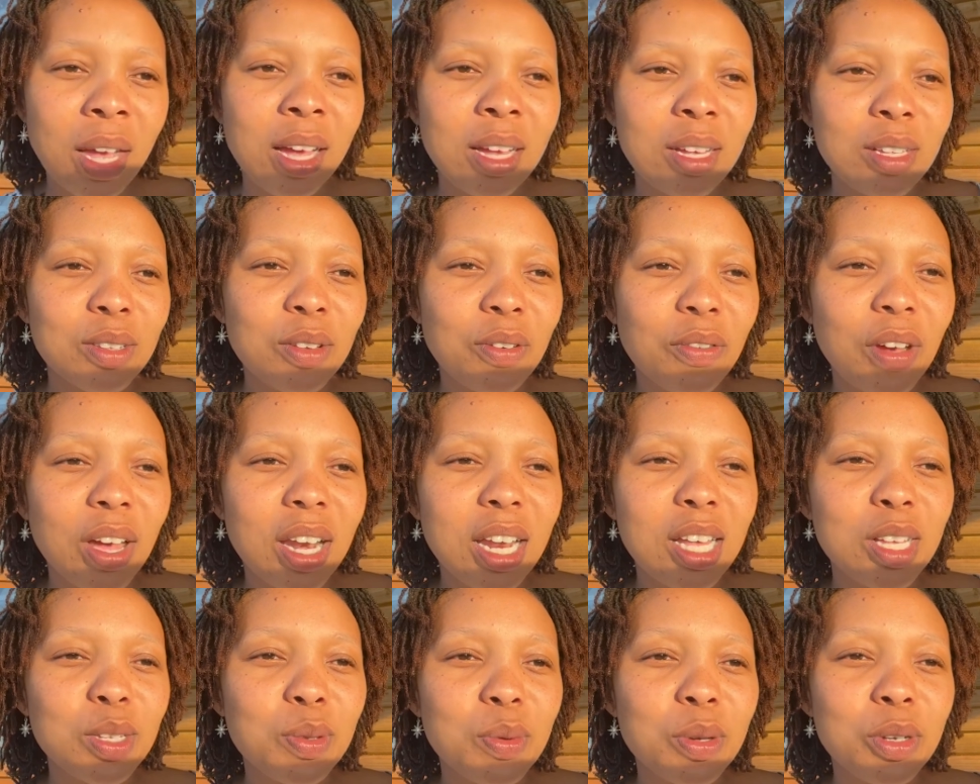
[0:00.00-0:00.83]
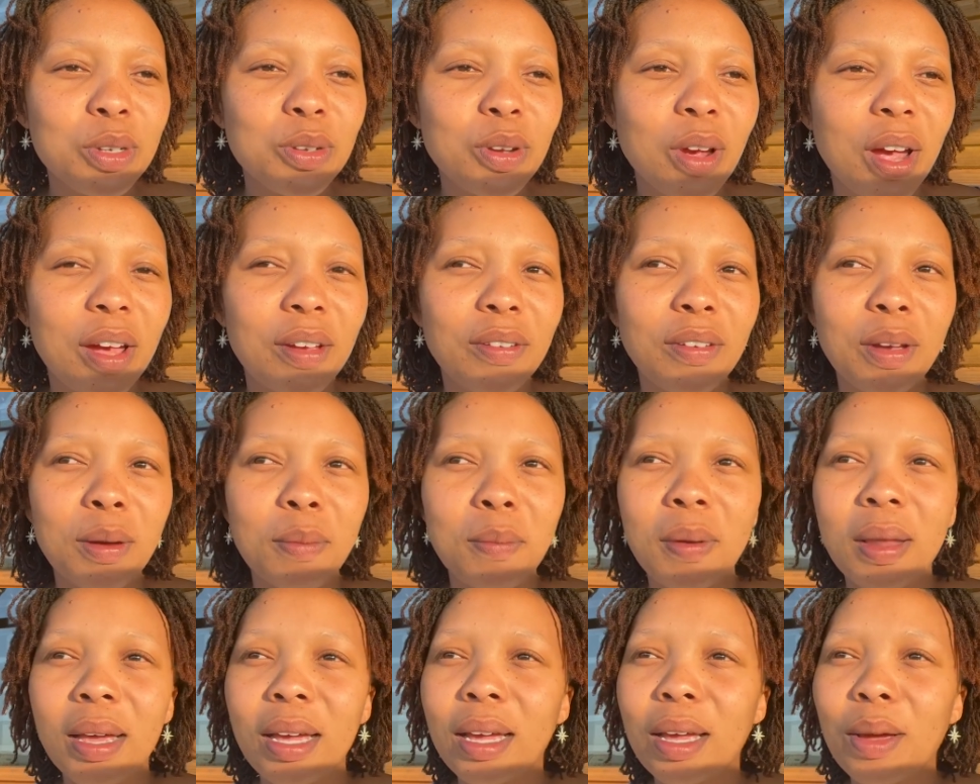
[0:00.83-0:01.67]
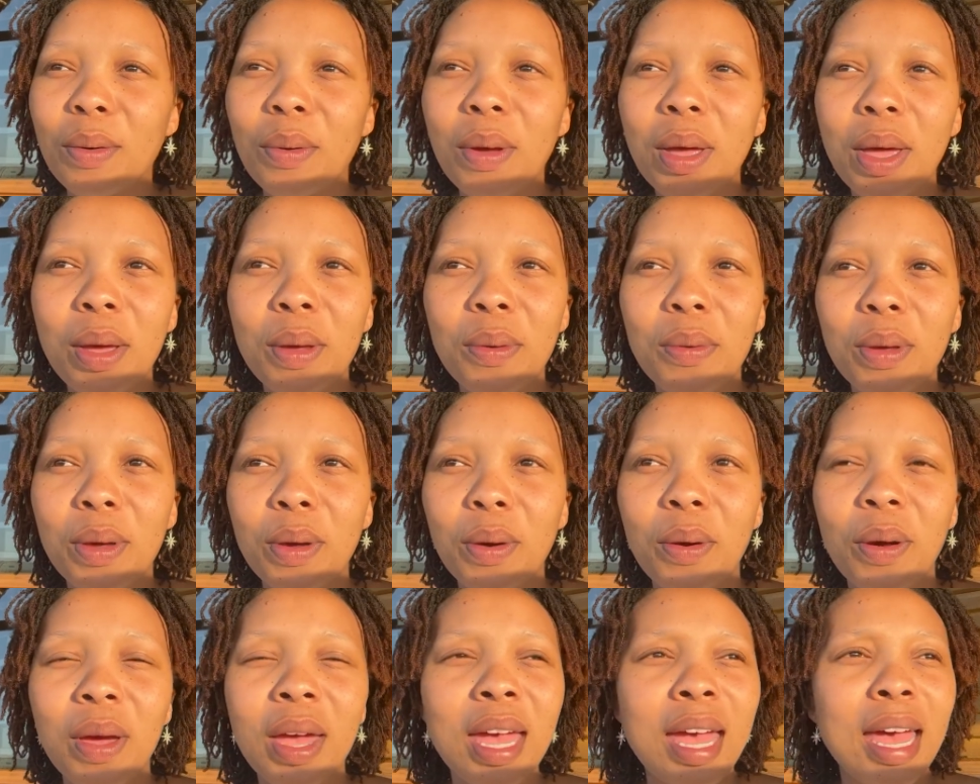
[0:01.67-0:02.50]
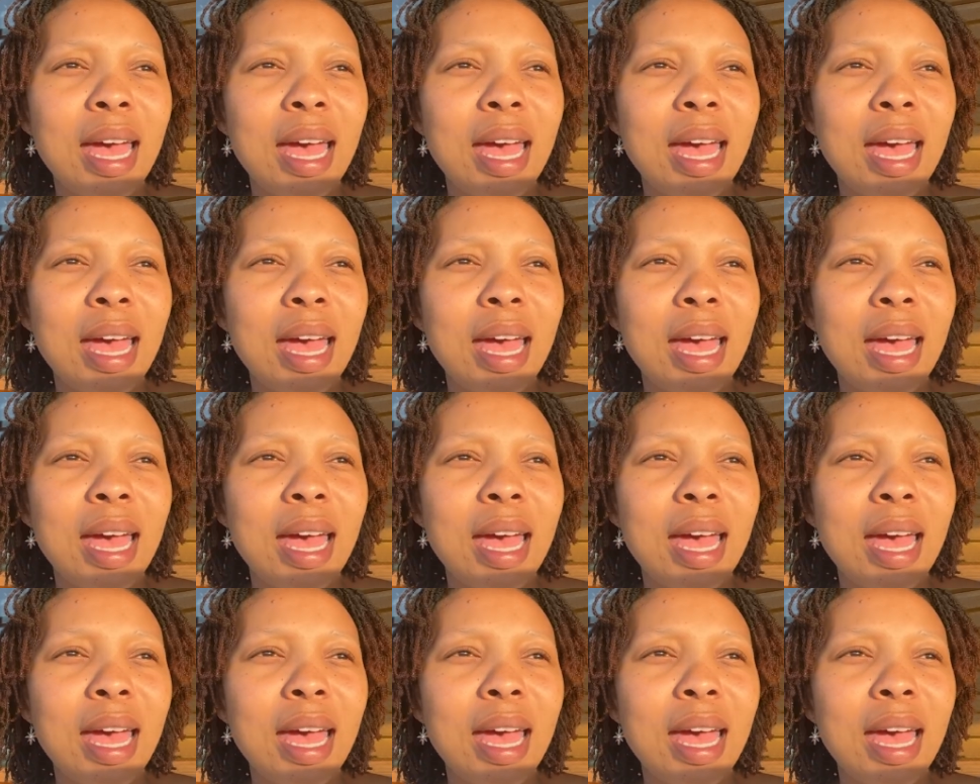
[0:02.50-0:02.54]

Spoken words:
So fun, as we're driving, I'm like, where are we going?